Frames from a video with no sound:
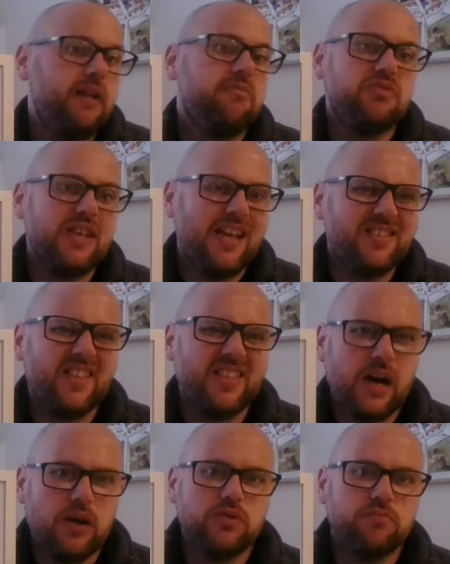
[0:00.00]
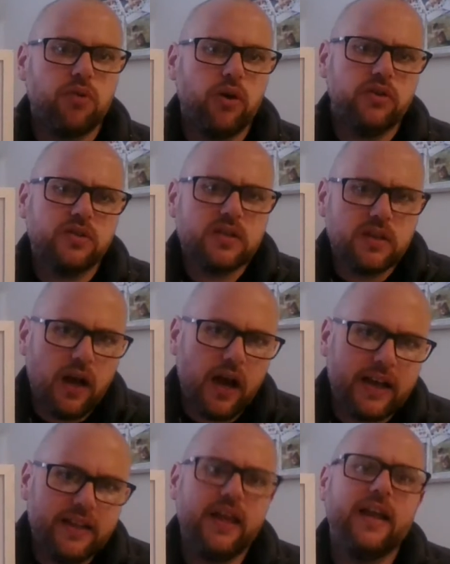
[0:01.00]
say it's 1,000 products, I
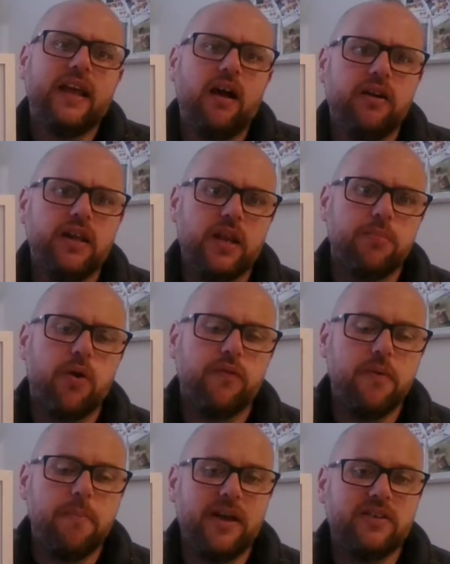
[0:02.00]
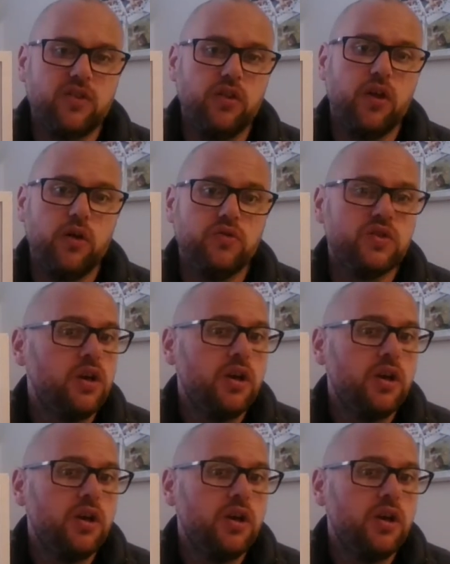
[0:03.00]
can then calculate the profit based on those